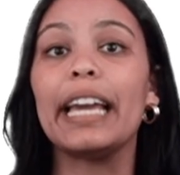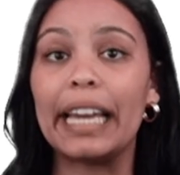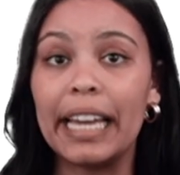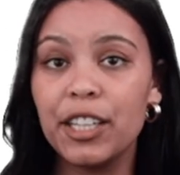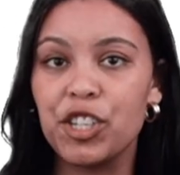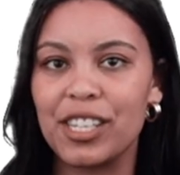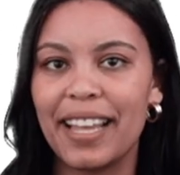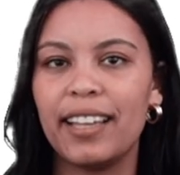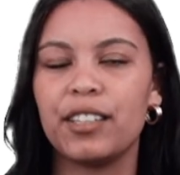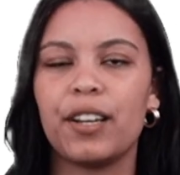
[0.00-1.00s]
Each
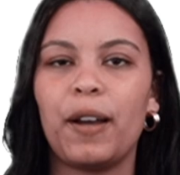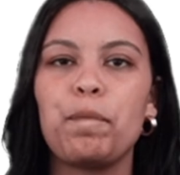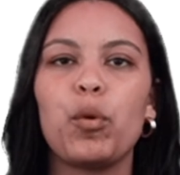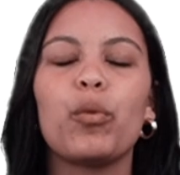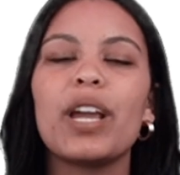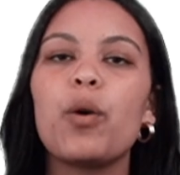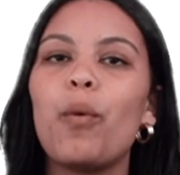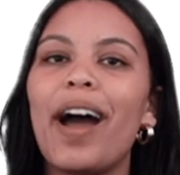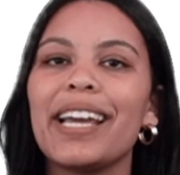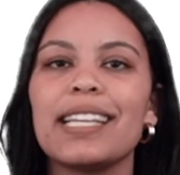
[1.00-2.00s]
sector
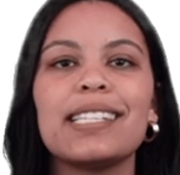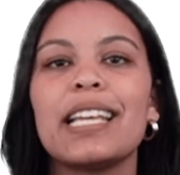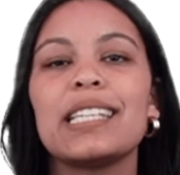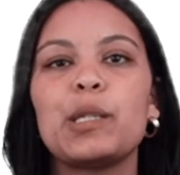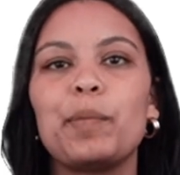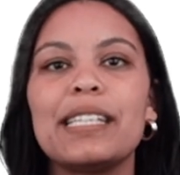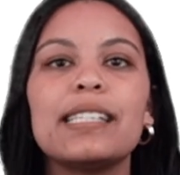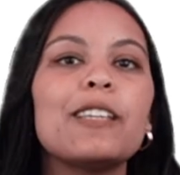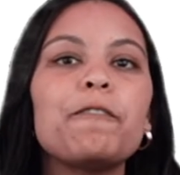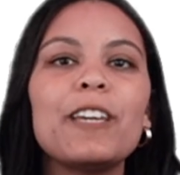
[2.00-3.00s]
requires
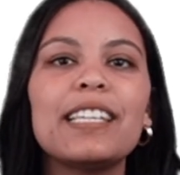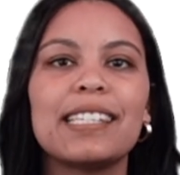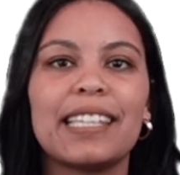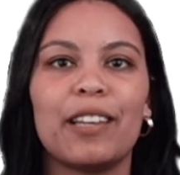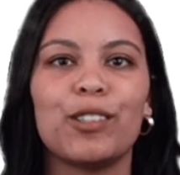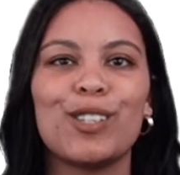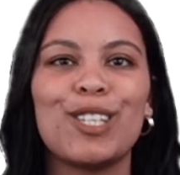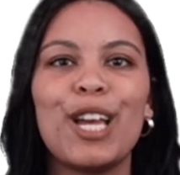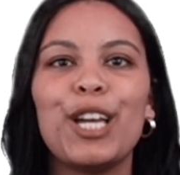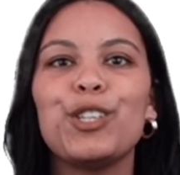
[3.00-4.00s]
specific
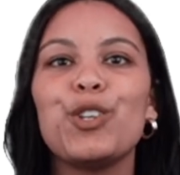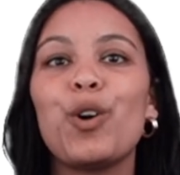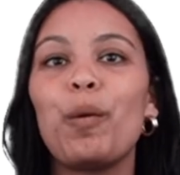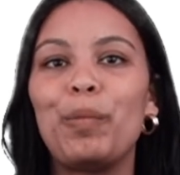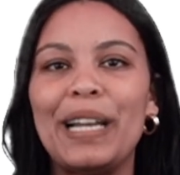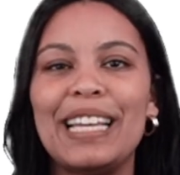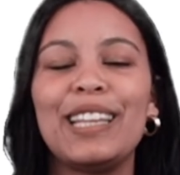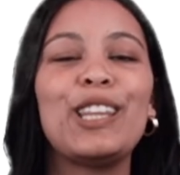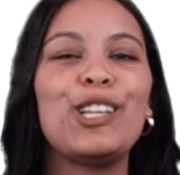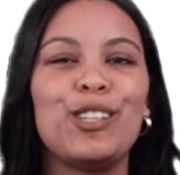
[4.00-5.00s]
skills to complete
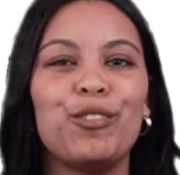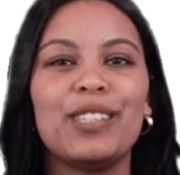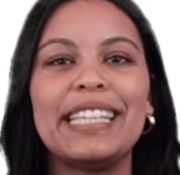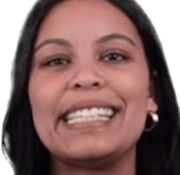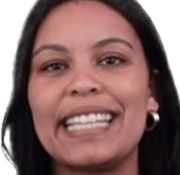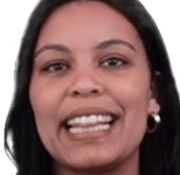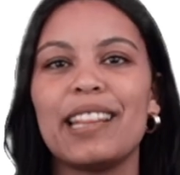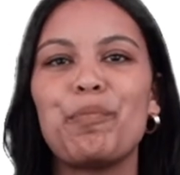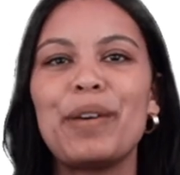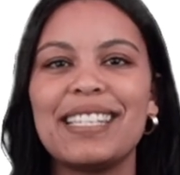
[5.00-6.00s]
the duties in
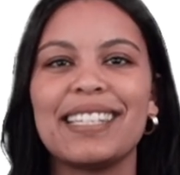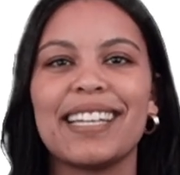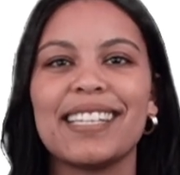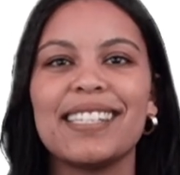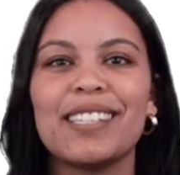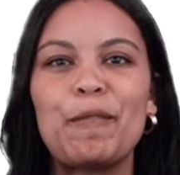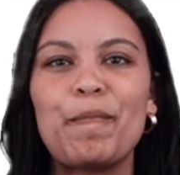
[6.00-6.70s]
the business.